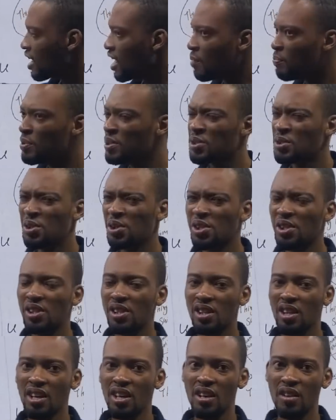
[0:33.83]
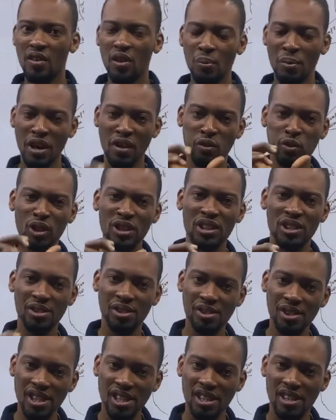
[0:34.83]
episode number
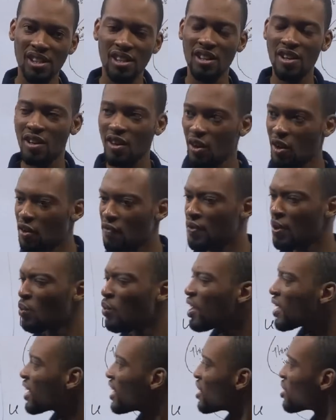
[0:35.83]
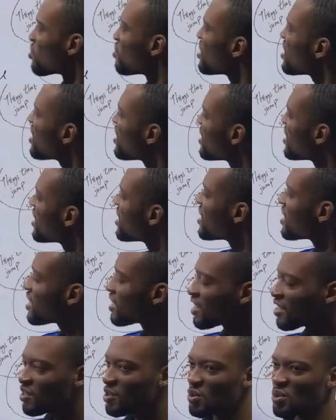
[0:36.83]
23 of the 120
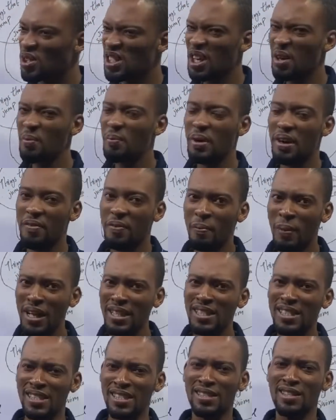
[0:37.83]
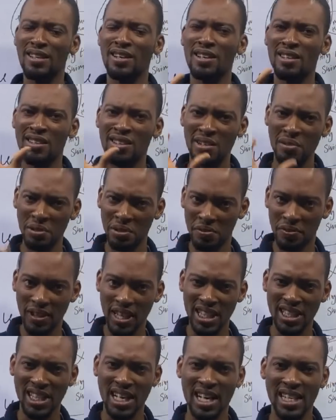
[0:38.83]
Days to Jamb Mathematics with
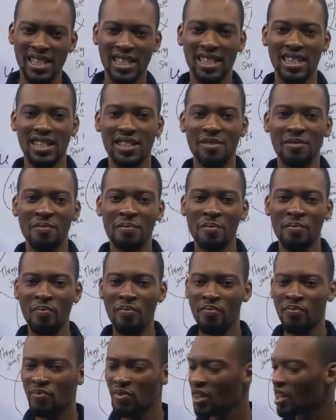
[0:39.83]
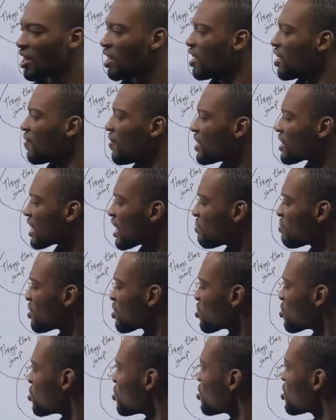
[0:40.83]
Flash Isaac. In this
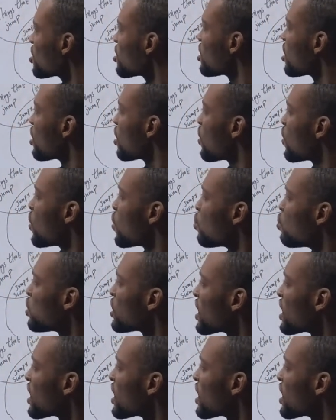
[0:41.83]
episode, we